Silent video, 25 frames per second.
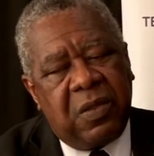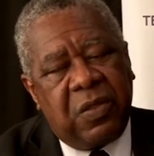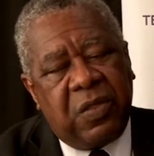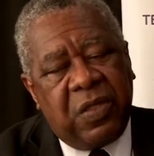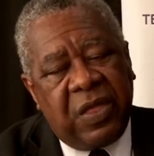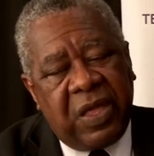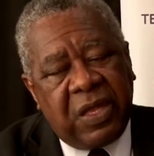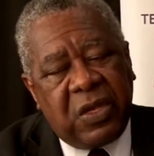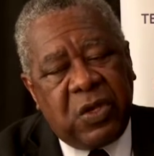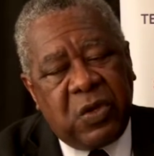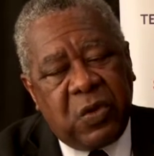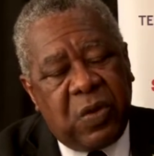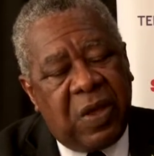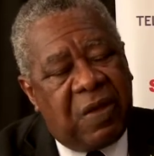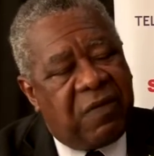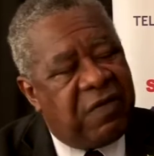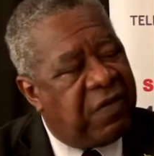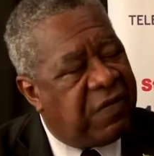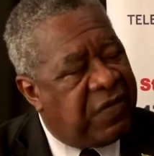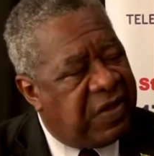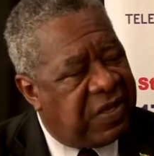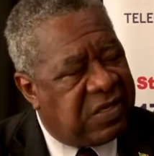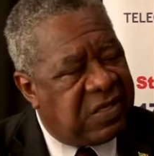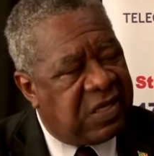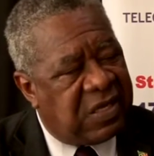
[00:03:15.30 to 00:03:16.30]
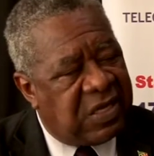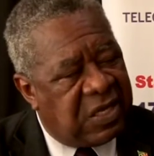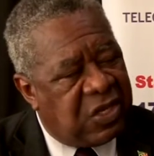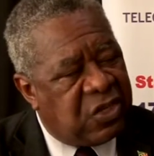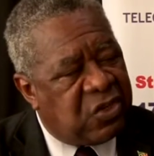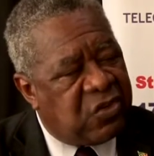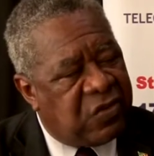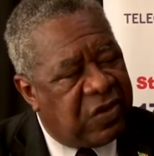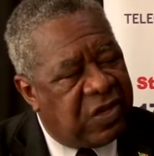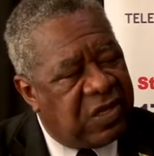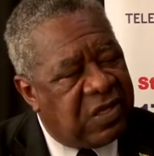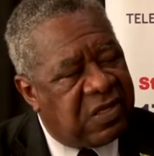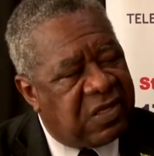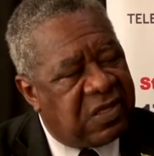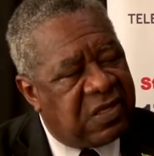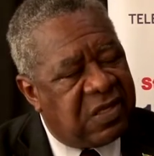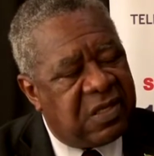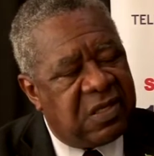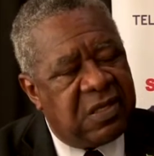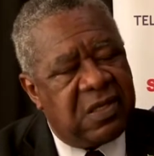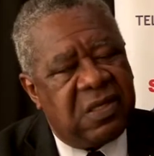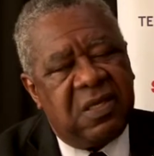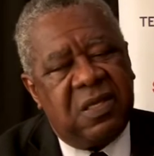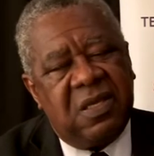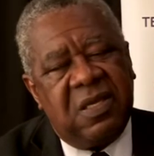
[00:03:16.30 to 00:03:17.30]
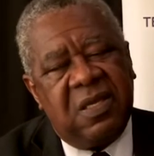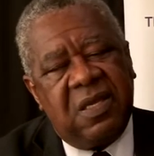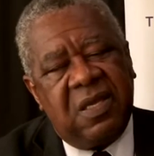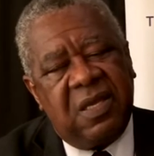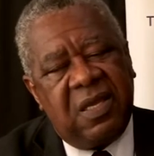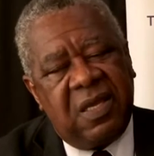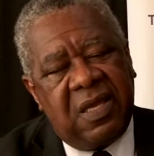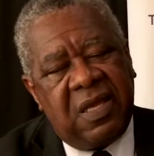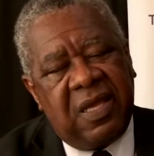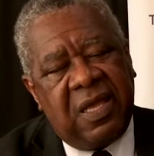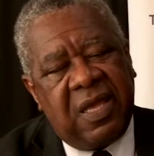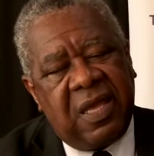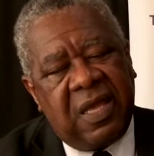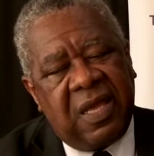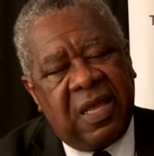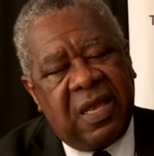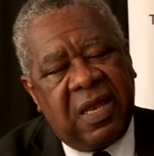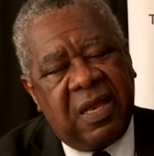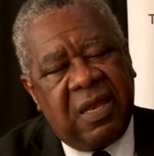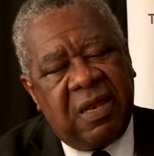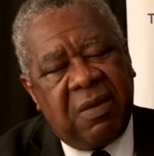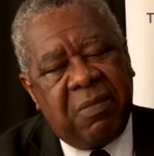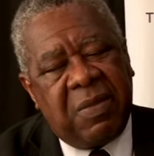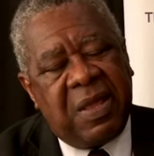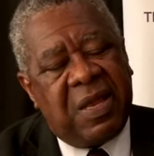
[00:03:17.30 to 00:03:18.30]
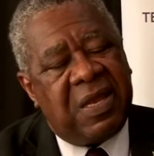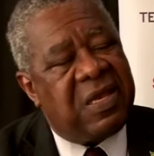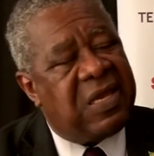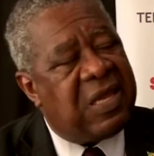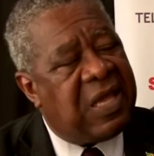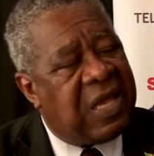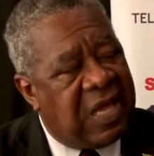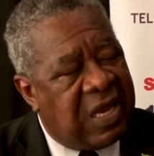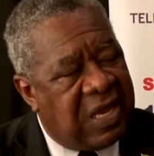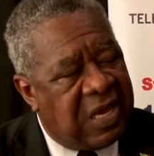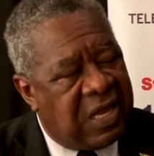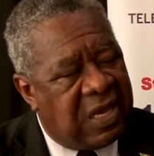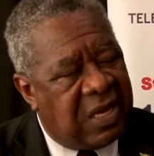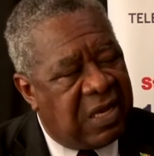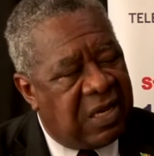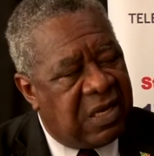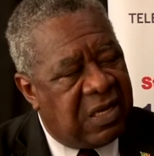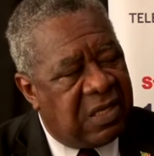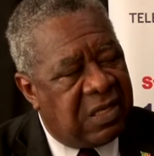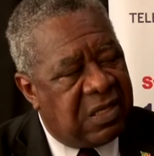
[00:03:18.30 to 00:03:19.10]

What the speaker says: They too have a vested interest in maintaining